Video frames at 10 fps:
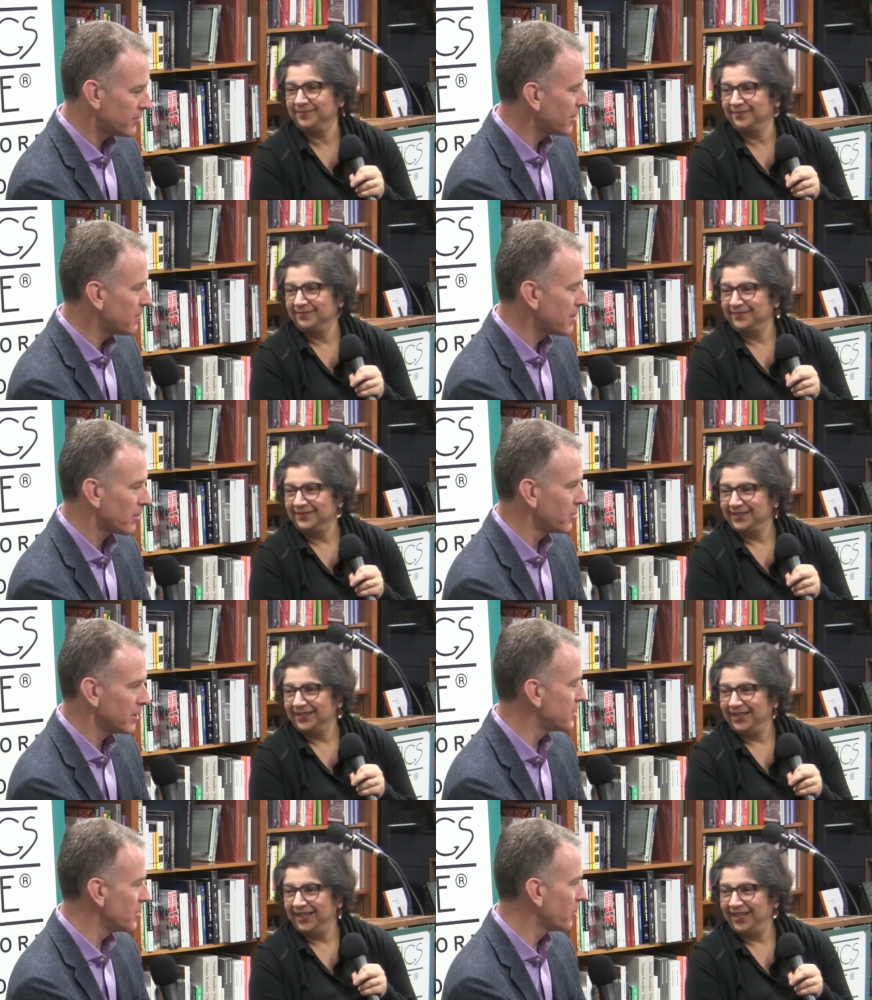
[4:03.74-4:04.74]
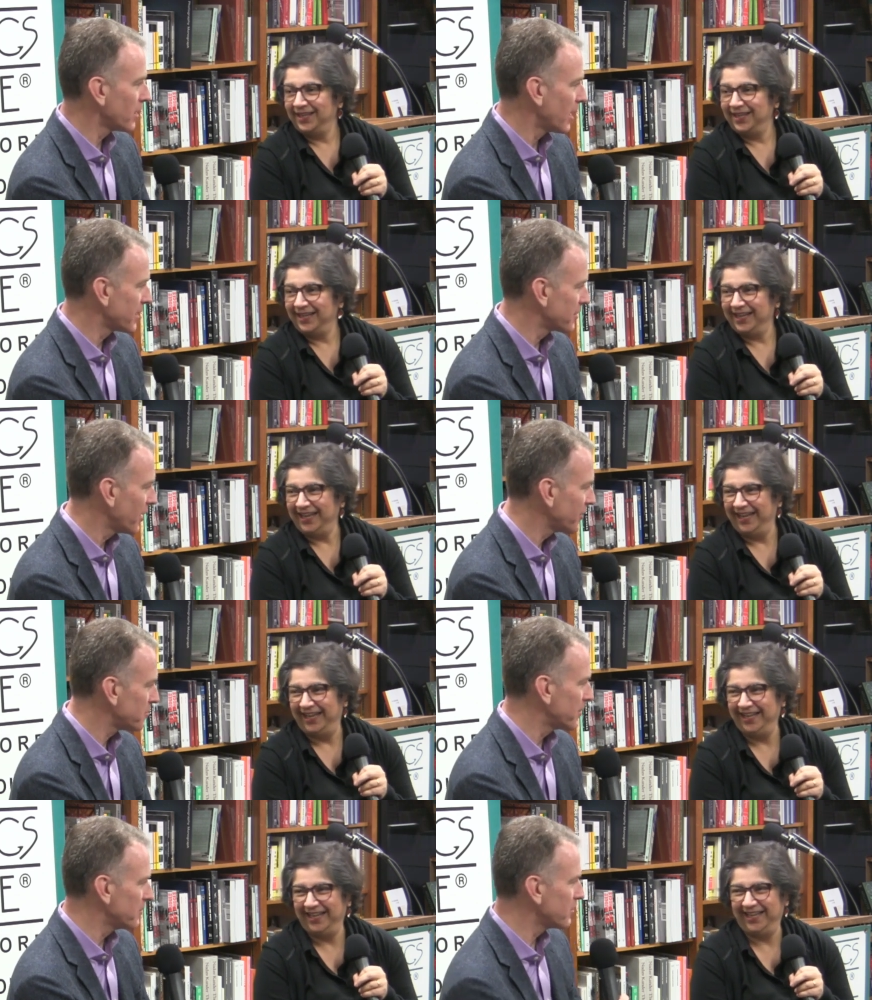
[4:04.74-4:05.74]
Speaker 1: some people really don't like her
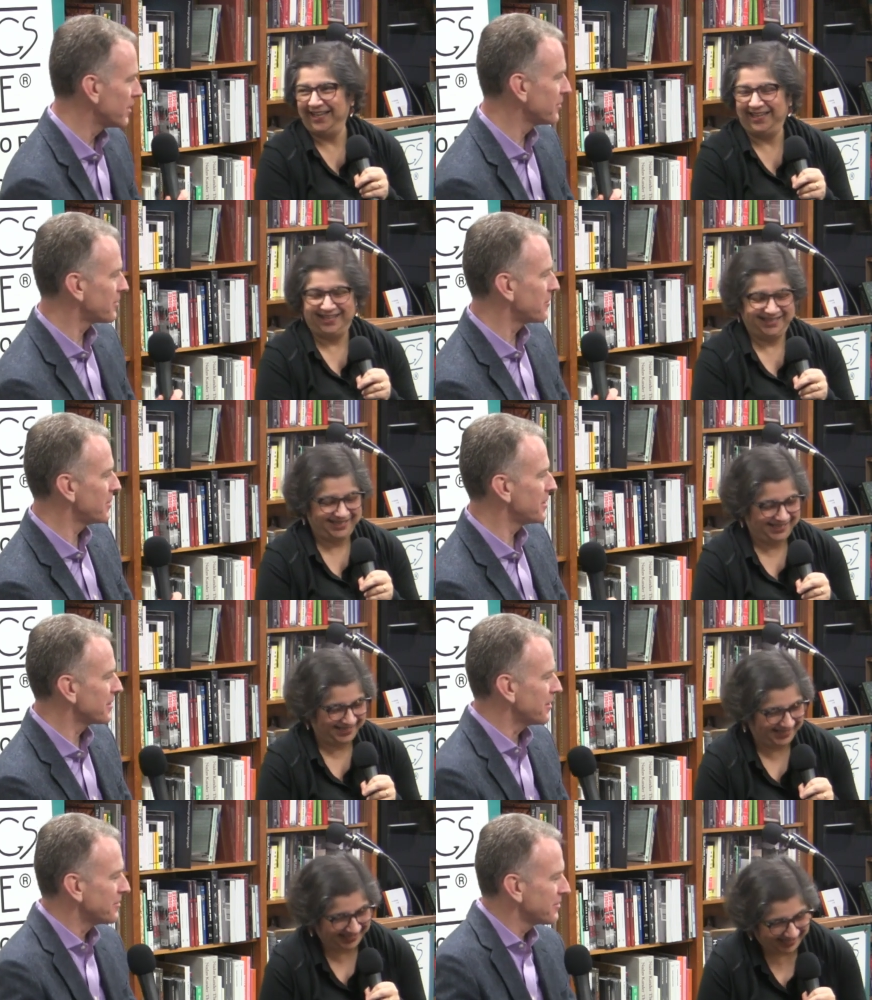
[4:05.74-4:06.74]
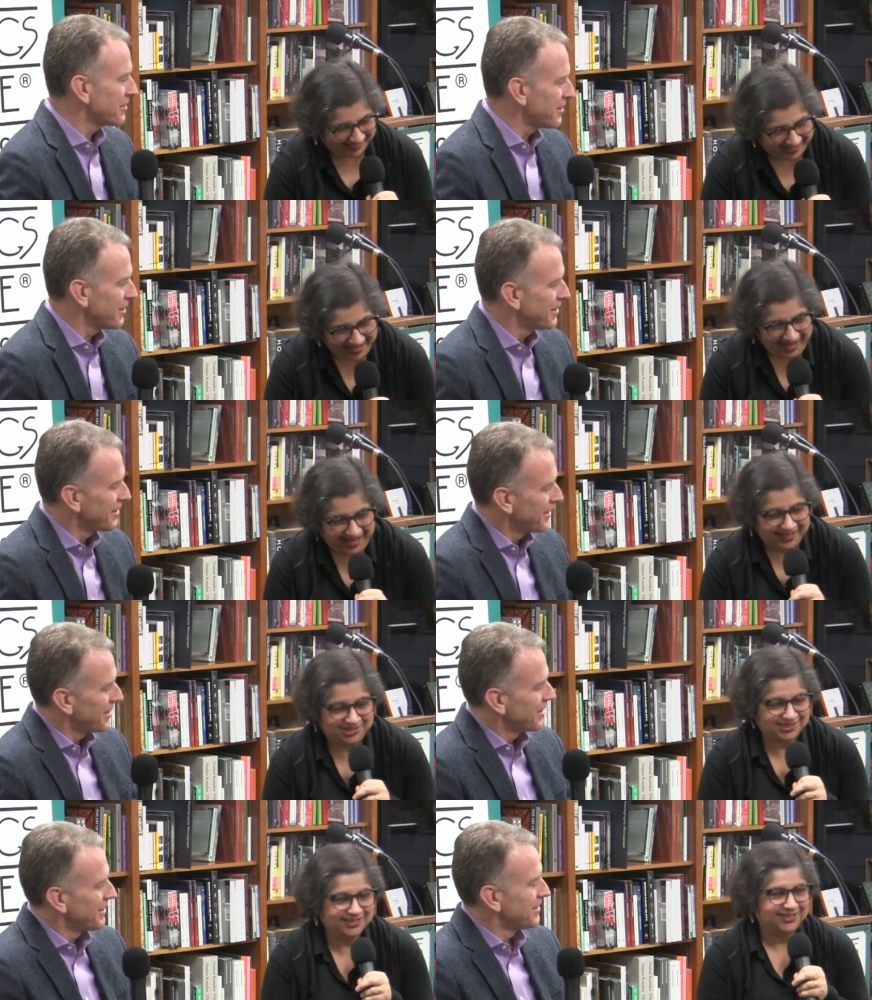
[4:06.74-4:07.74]
husband
Speaker 2: when they start reading this.
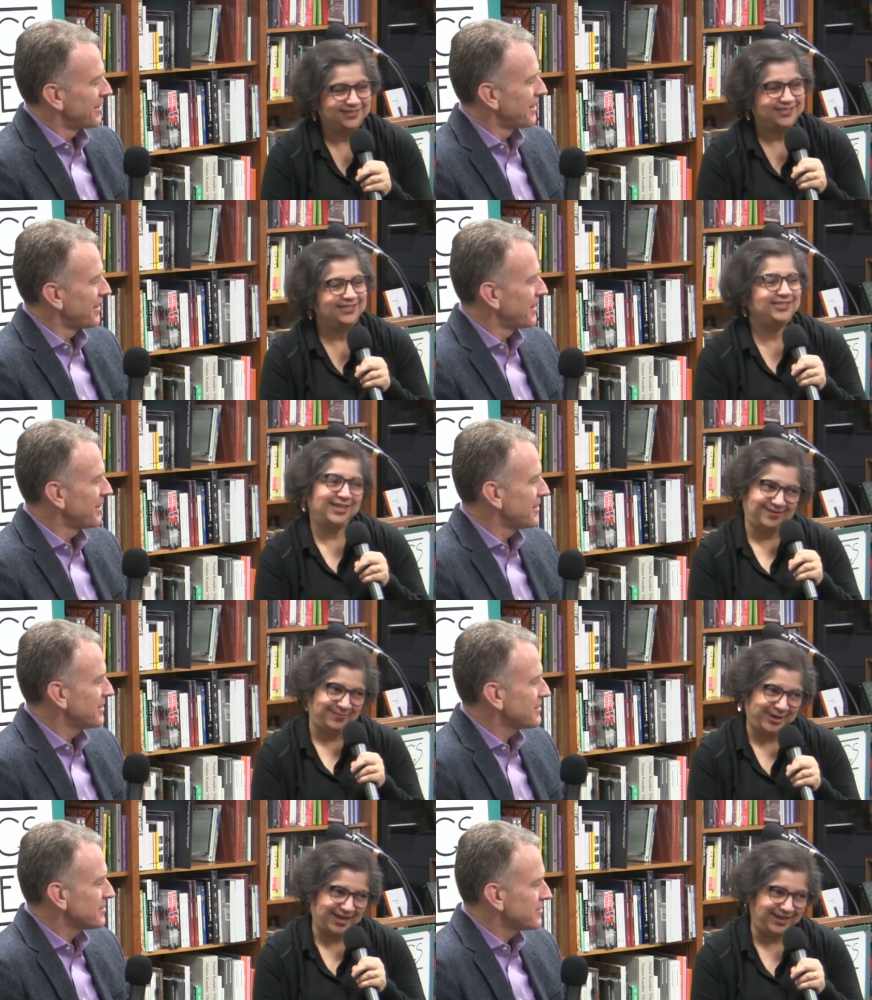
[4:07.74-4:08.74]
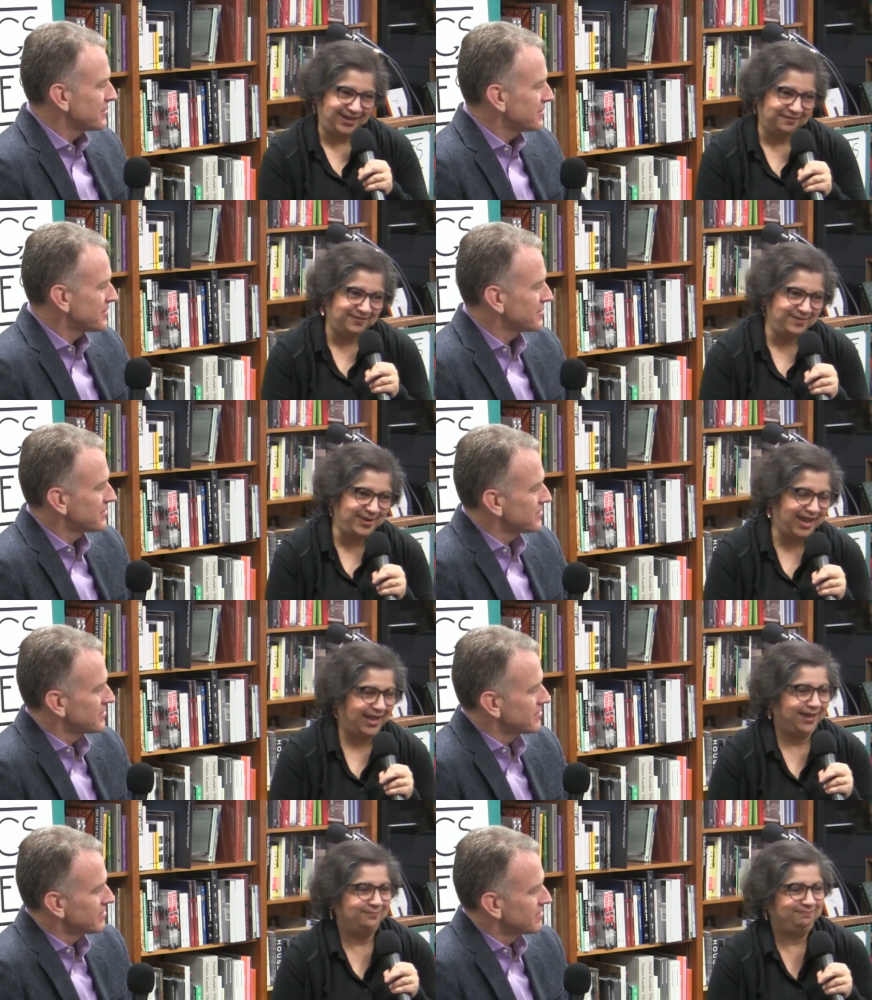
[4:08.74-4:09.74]
Just goes to show, behind every
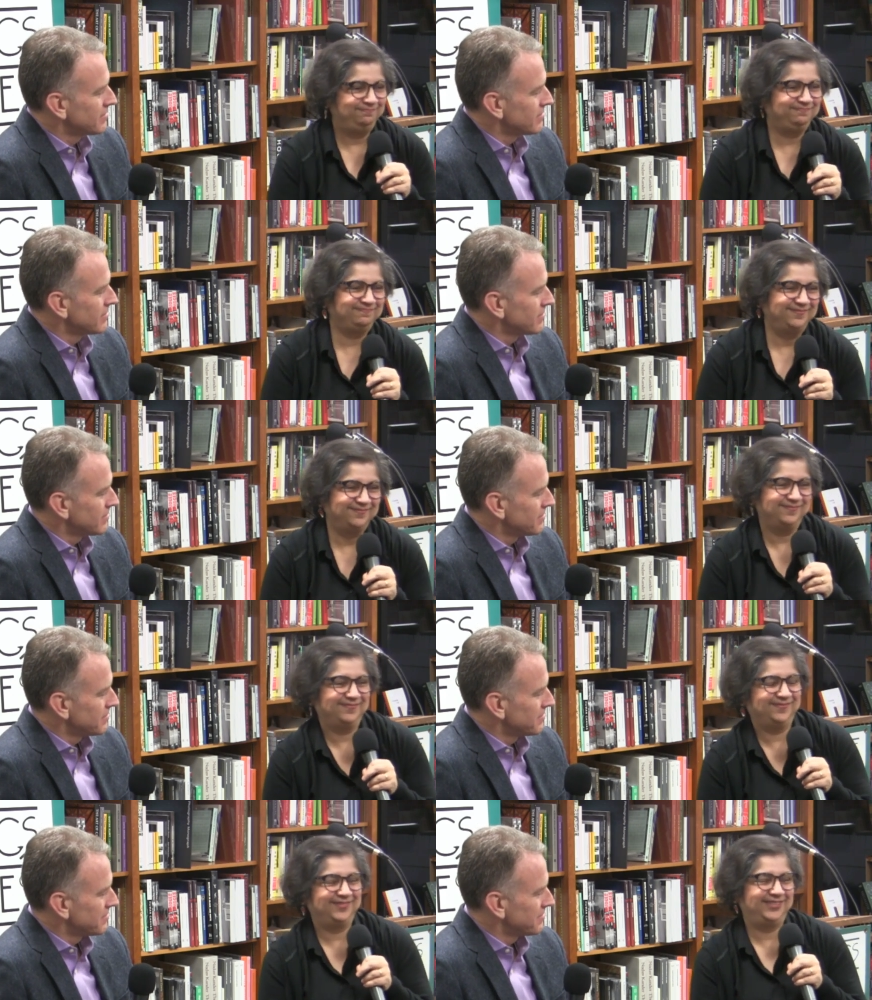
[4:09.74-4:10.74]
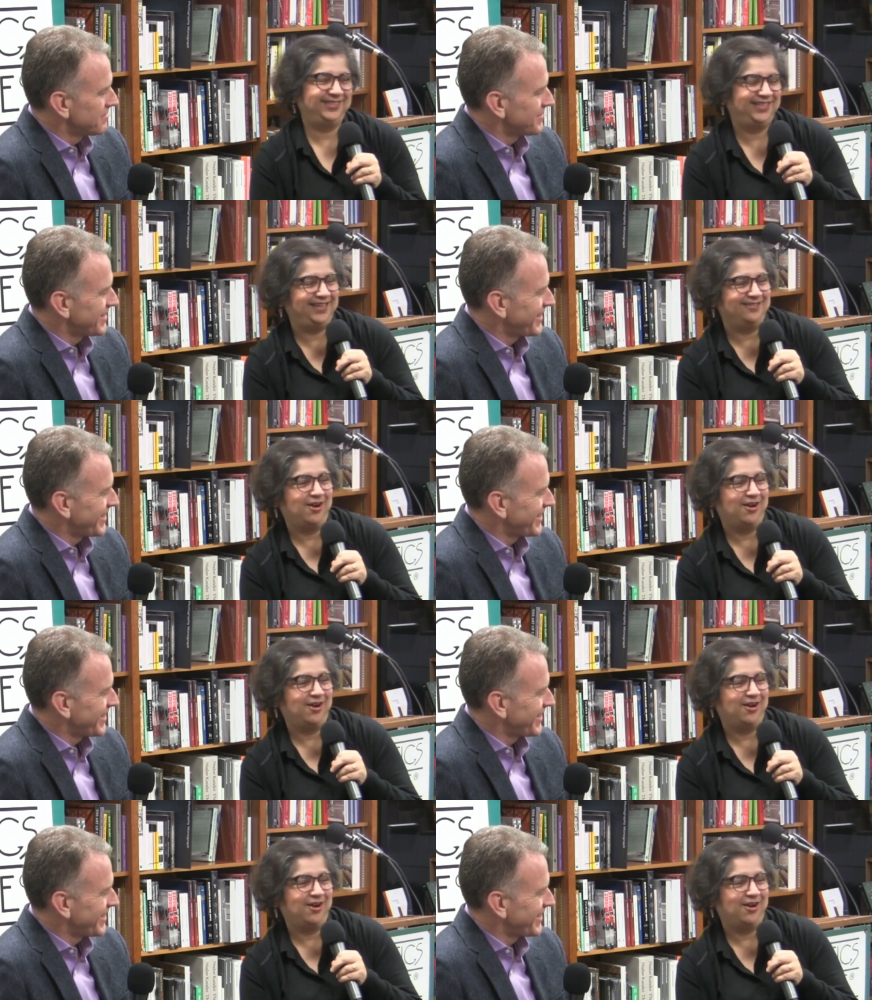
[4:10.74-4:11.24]
man, you need an